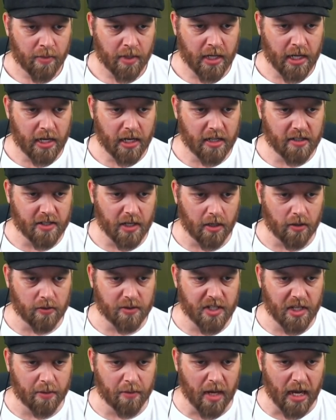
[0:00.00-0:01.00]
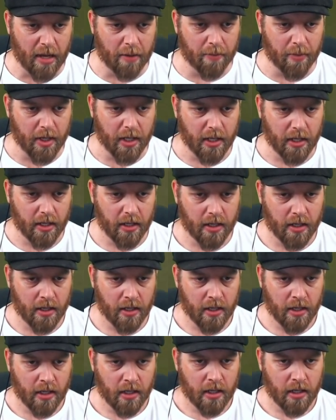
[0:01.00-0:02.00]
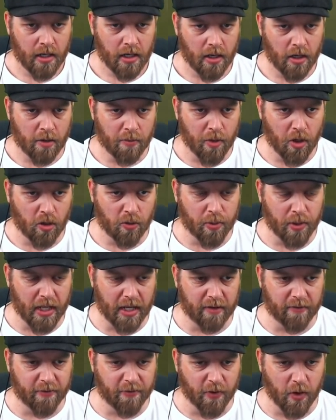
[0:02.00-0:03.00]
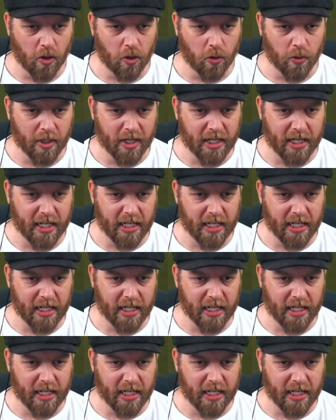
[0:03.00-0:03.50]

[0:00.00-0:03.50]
Mendes holds him up. One ball played forward.